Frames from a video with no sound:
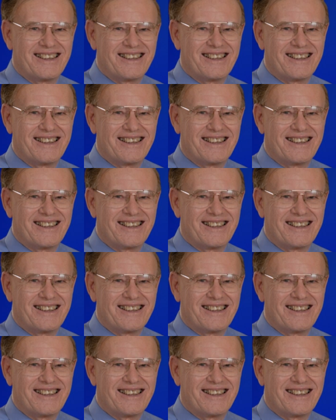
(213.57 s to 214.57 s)

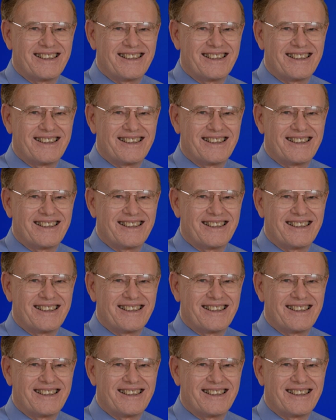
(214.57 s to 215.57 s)

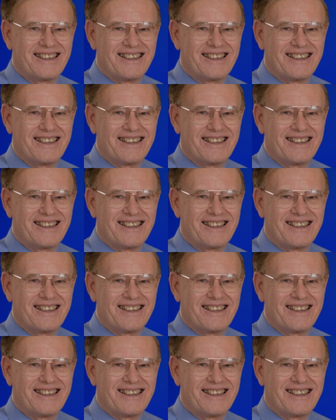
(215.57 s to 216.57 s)

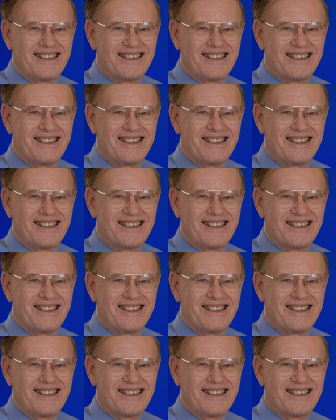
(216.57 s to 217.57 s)

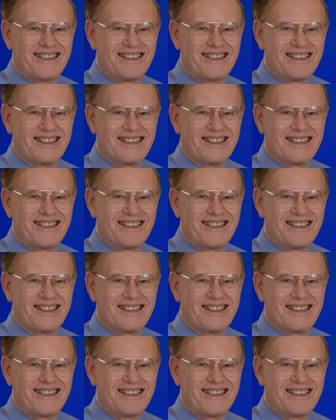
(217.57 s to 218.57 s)

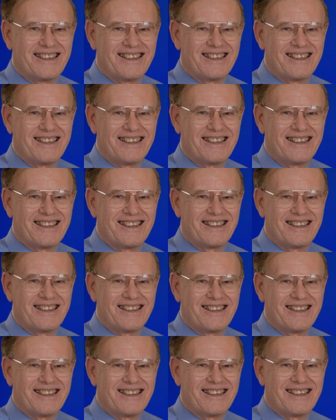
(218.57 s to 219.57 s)

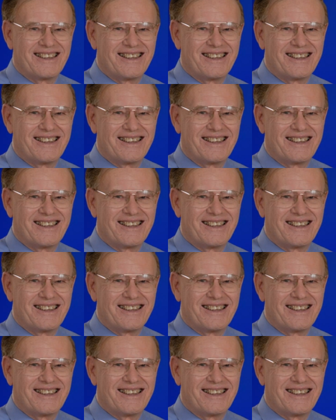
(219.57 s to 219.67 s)
[no speech]